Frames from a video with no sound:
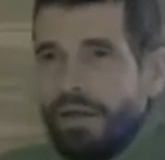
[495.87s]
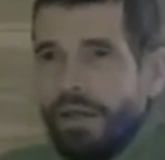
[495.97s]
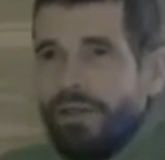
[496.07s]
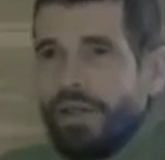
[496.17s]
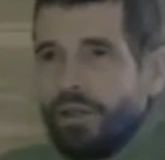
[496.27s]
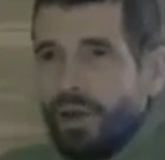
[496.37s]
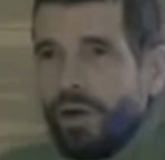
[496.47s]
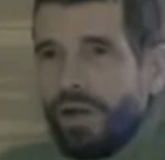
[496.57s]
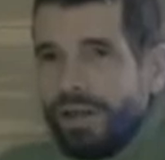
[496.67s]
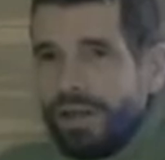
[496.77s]
It's
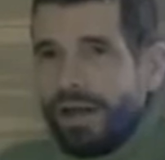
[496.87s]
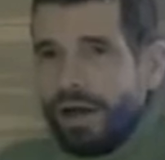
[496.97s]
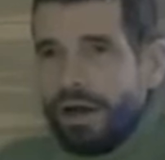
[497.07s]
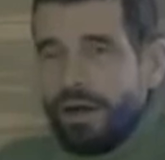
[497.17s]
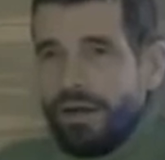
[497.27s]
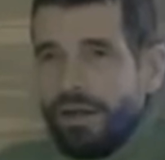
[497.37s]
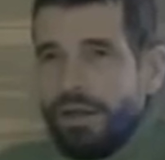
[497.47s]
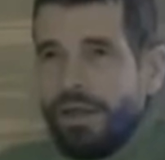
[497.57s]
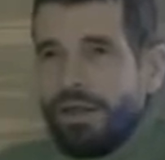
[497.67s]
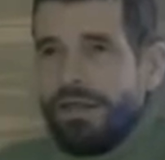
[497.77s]
eternally there.
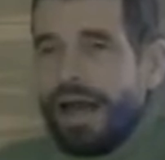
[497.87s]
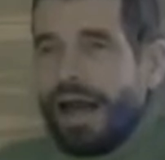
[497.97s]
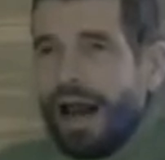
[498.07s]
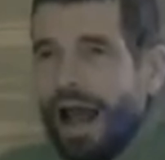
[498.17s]
It's not